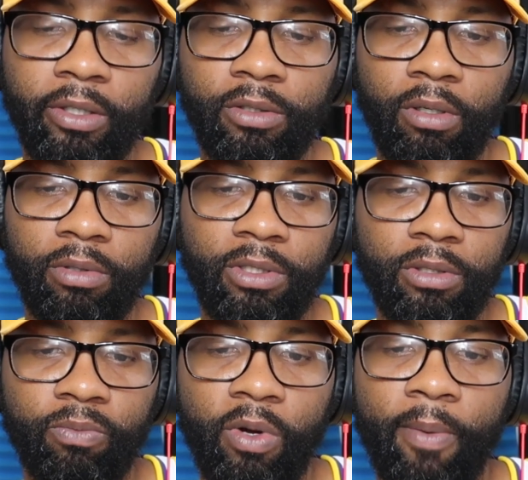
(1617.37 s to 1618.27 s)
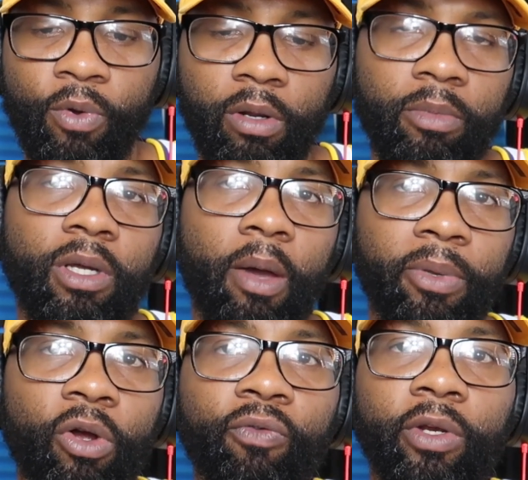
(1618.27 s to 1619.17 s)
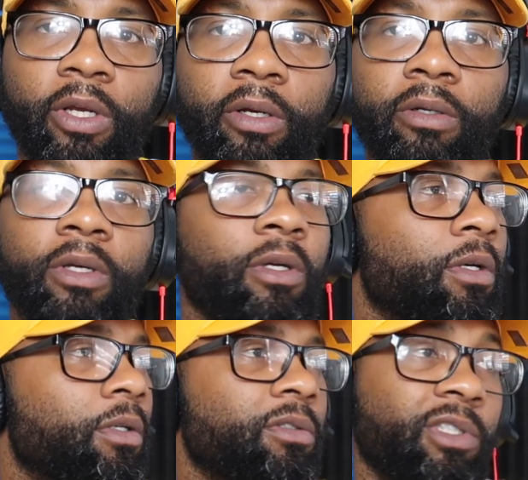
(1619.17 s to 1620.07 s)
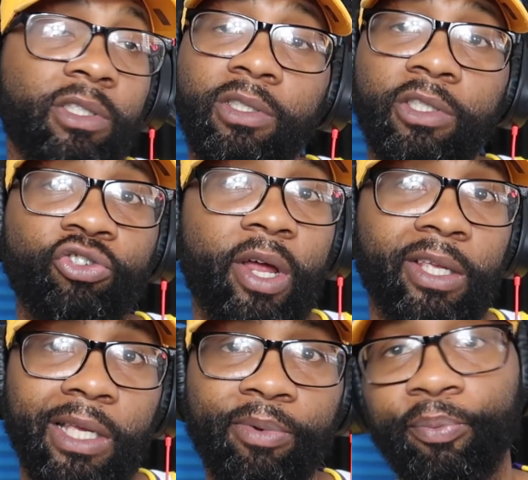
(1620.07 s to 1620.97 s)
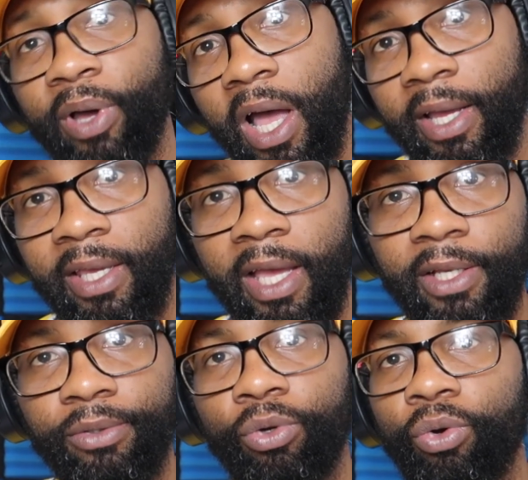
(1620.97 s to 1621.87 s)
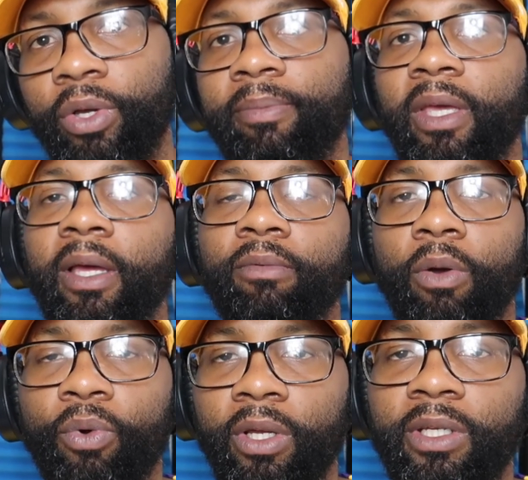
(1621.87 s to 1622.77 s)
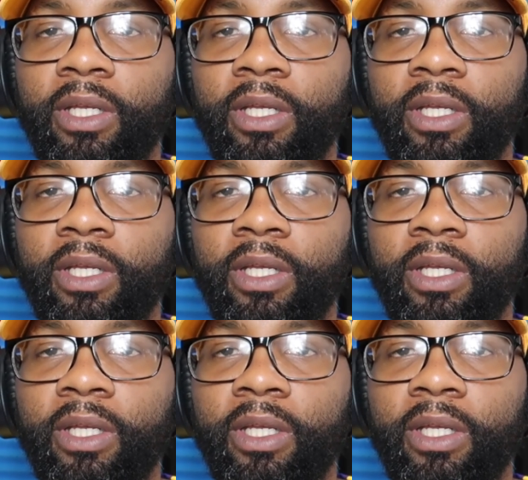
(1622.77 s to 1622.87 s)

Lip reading: So this is where I'm going to be coming over here just to try to keep a podcast going, man. I want to get